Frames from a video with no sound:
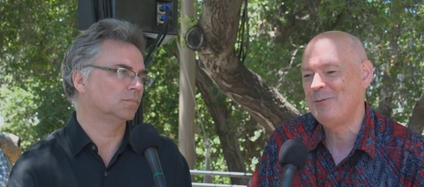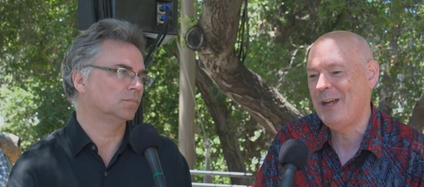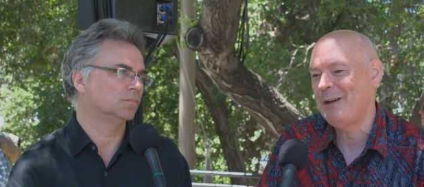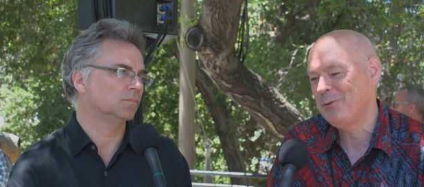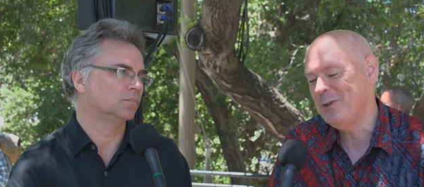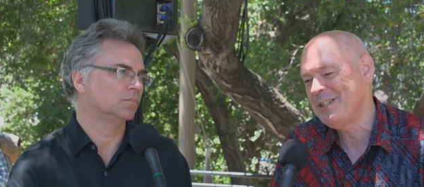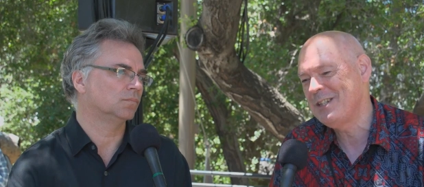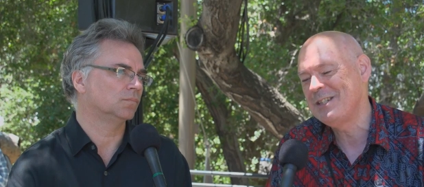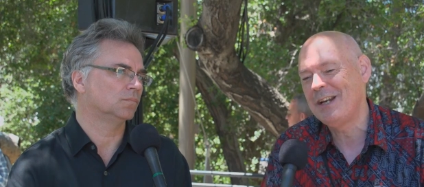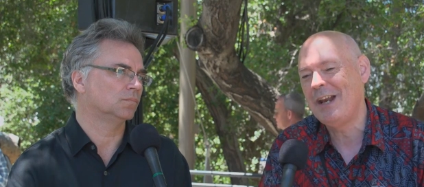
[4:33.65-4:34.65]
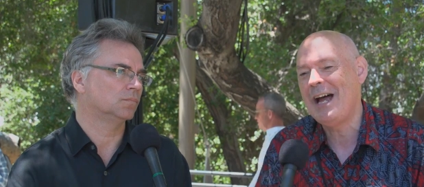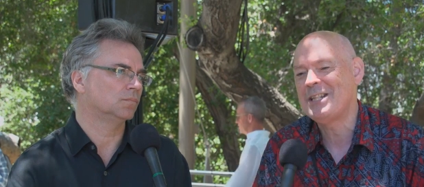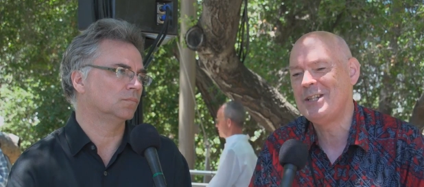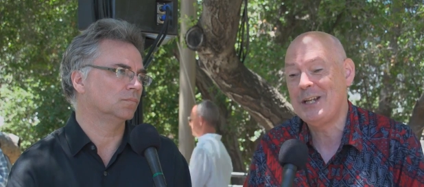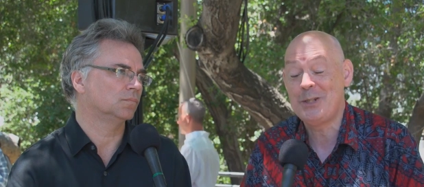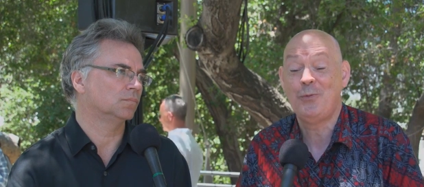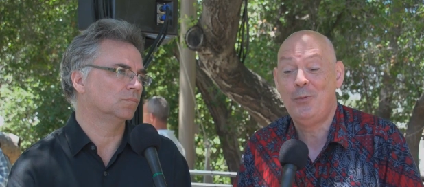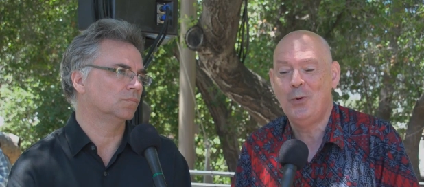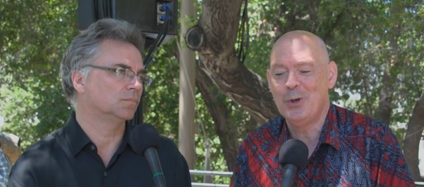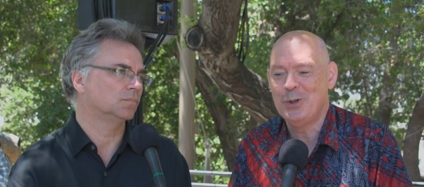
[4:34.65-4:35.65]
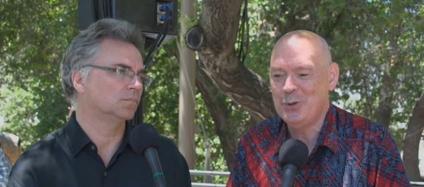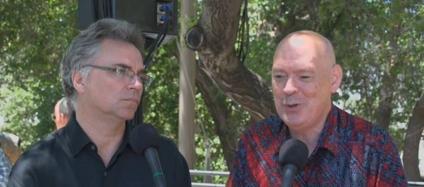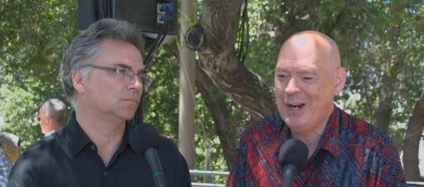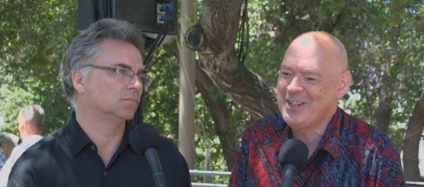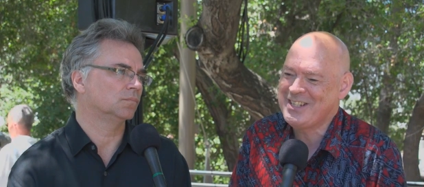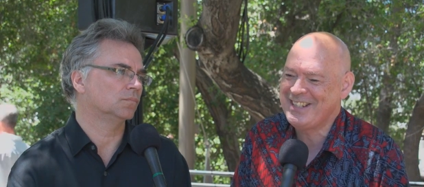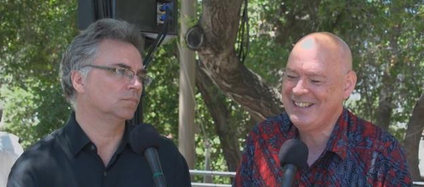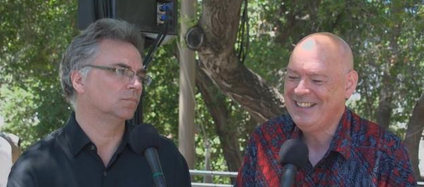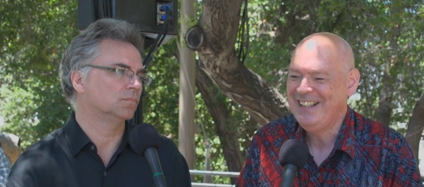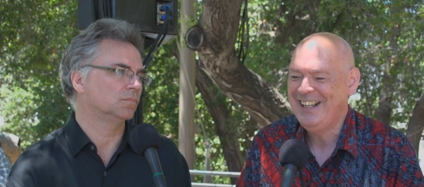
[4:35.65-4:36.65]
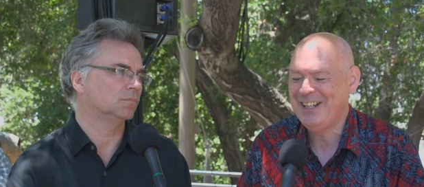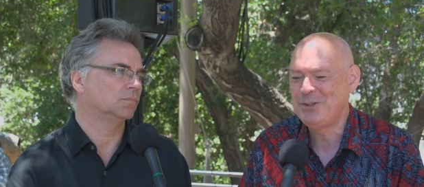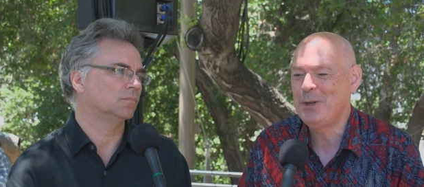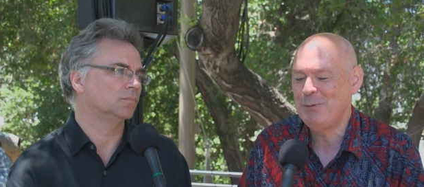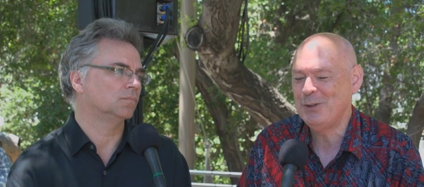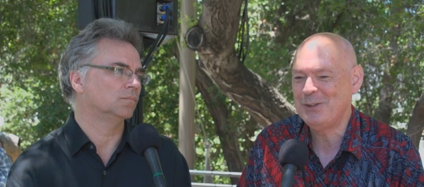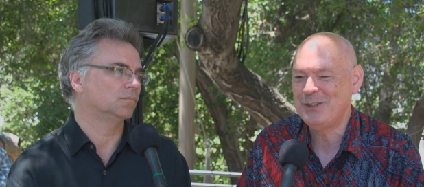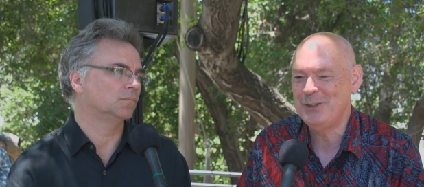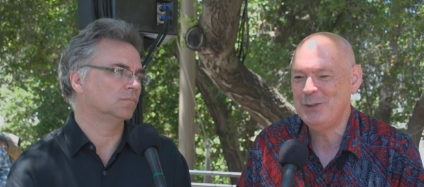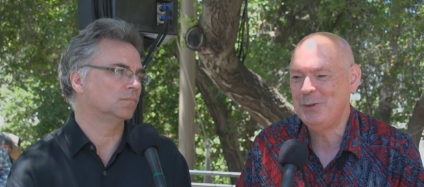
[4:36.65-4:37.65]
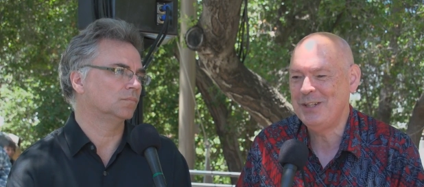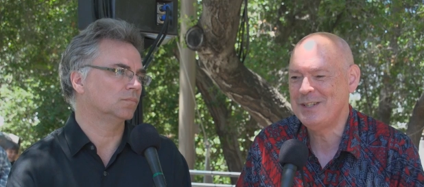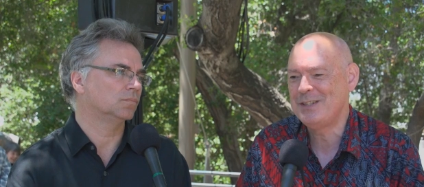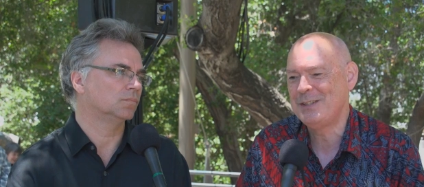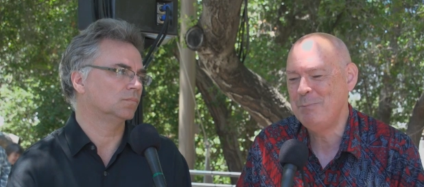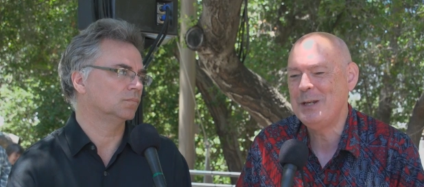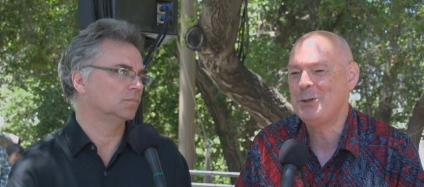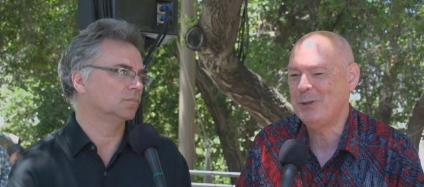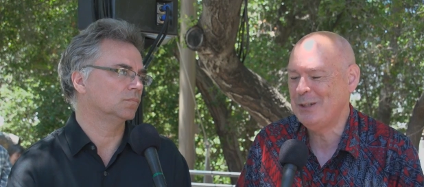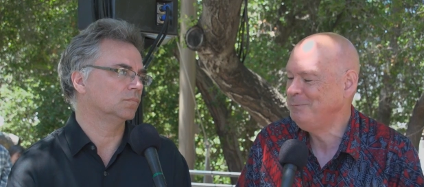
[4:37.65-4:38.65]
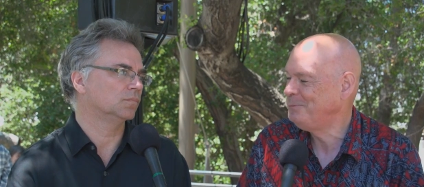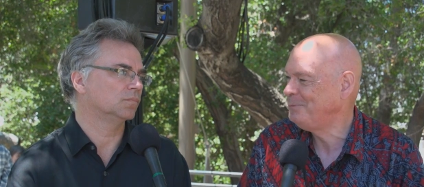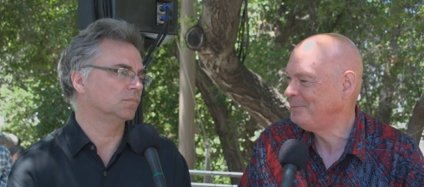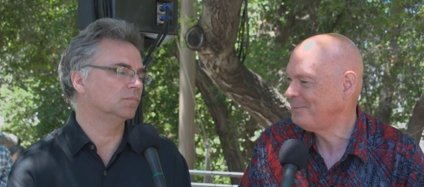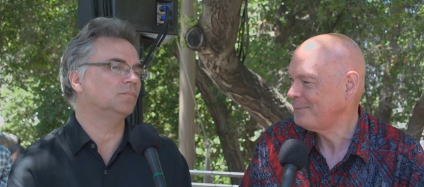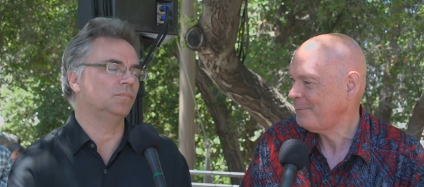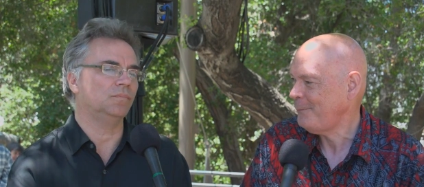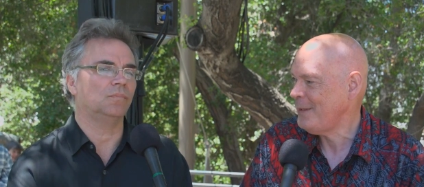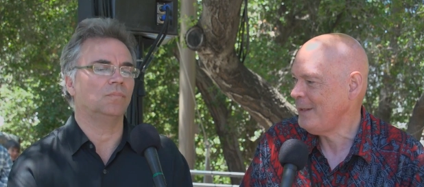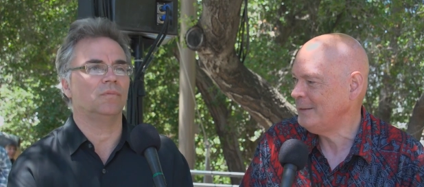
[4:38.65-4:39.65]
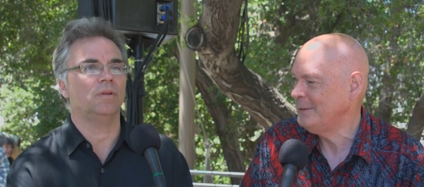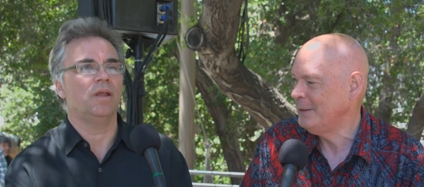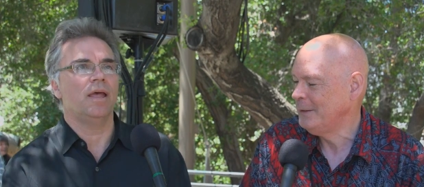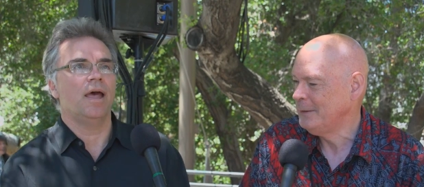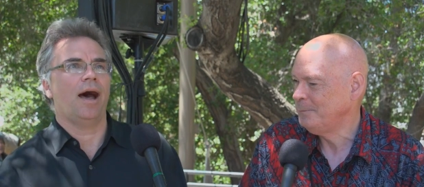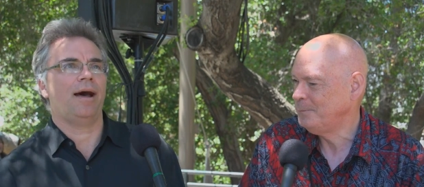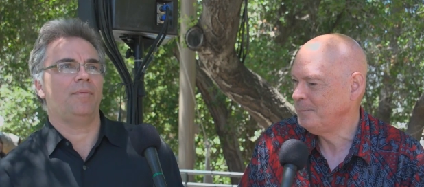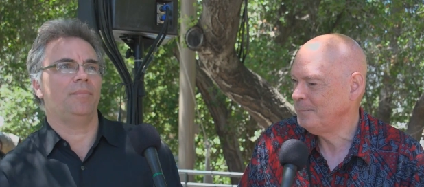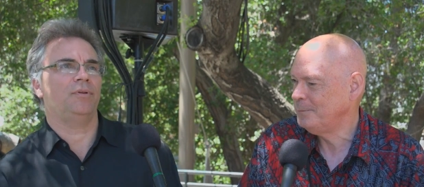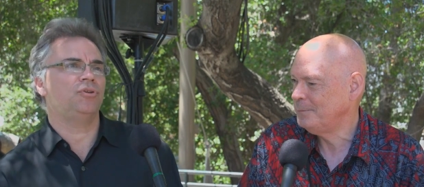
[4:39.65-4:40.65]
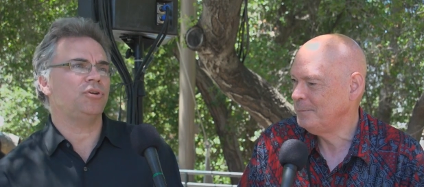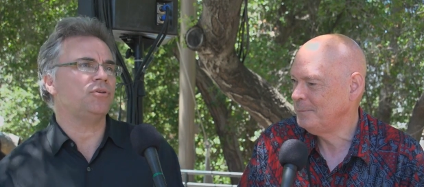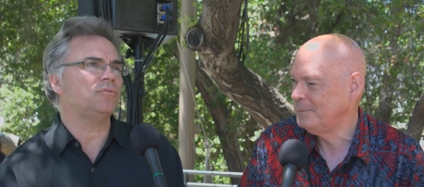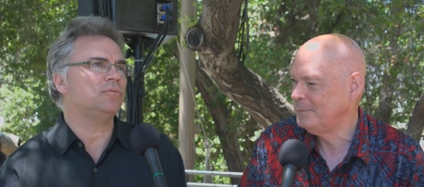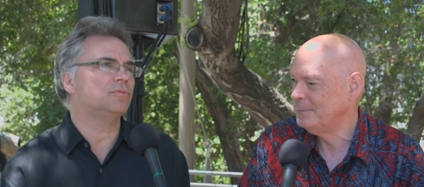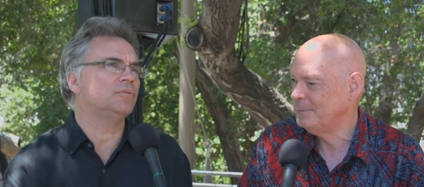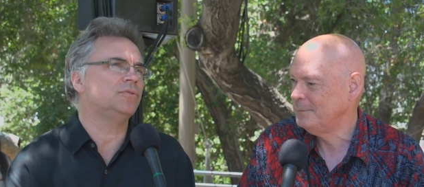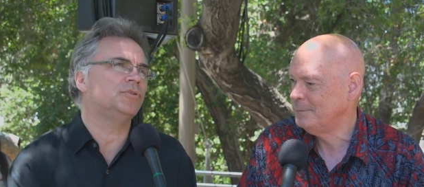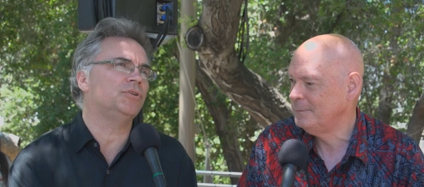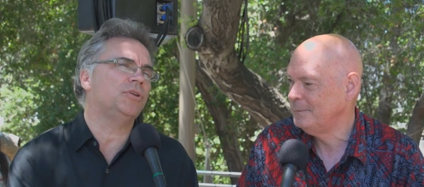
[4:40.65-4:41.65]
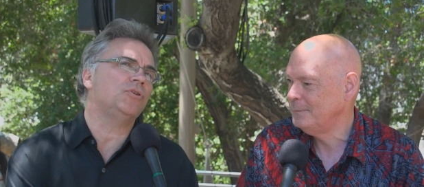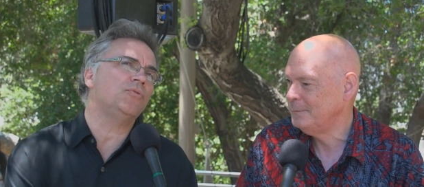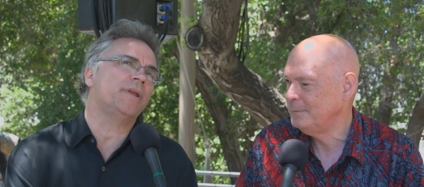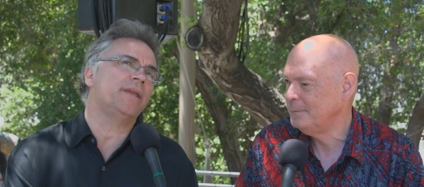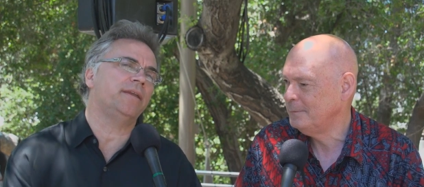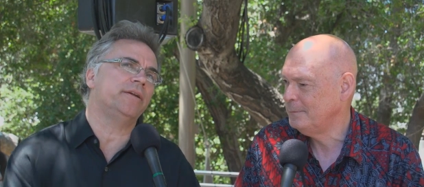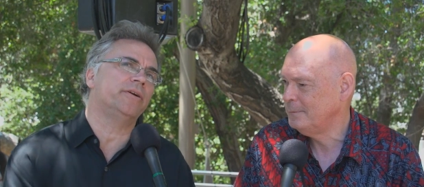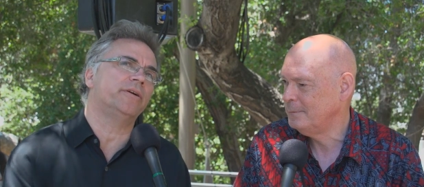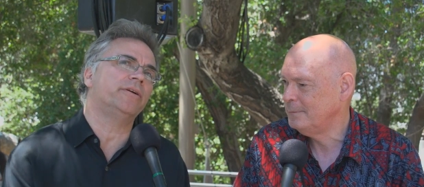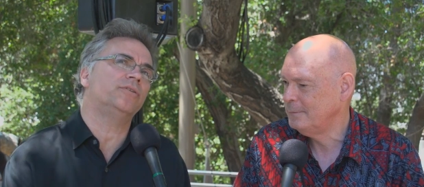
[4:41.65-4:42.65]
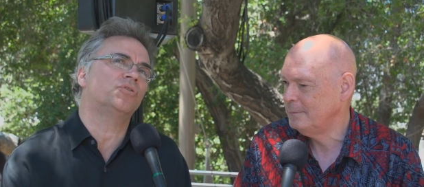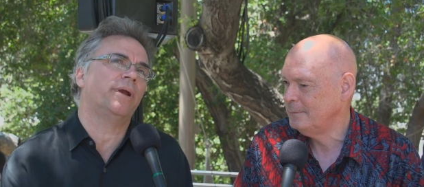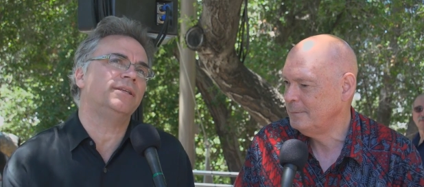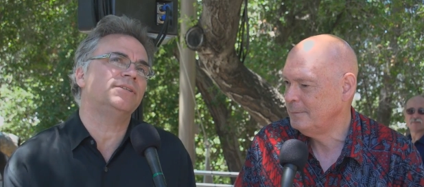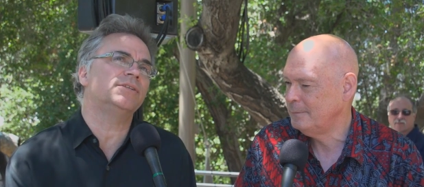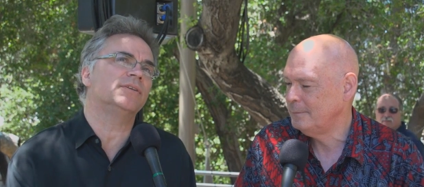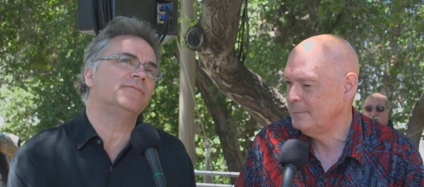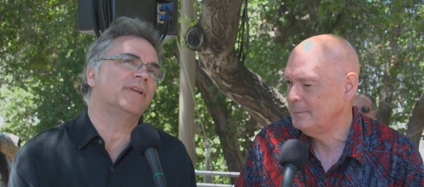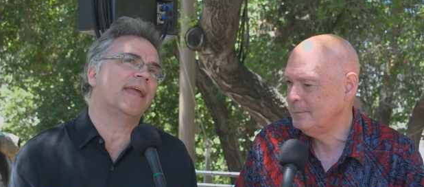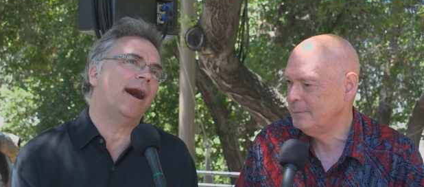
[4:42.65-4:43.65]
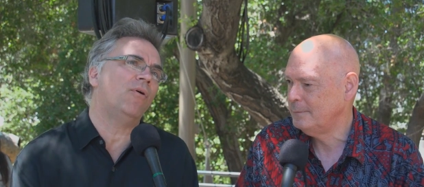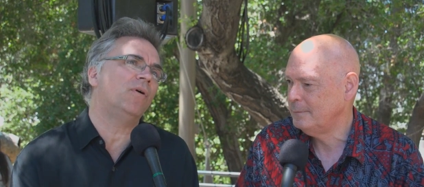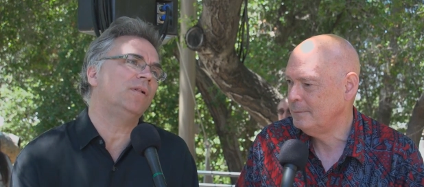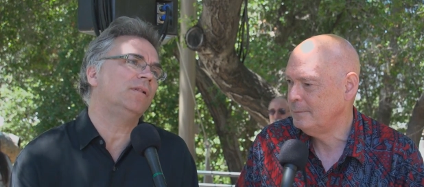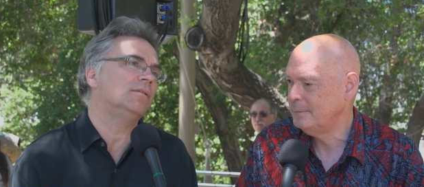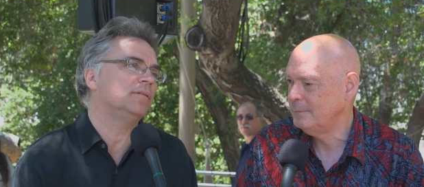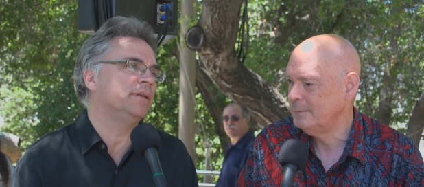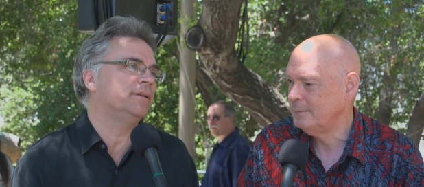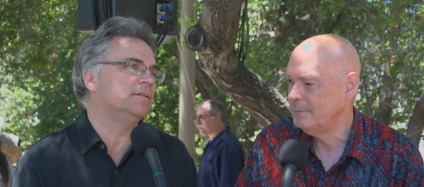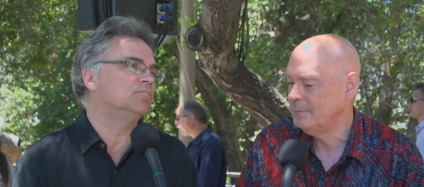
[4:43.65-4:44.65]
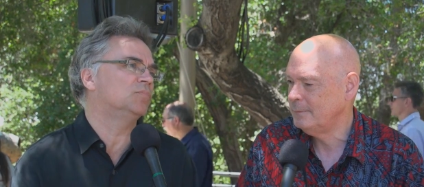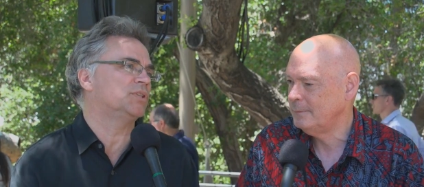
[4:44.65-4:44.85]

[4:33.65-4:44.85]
Speaker 1: of that, for instance, in last night's For Lou Harrison, a tribute to his mentor.
Speaker 2: Mm-hmm, mm-hmm. Uh, do you do you hear traces of Cowell in,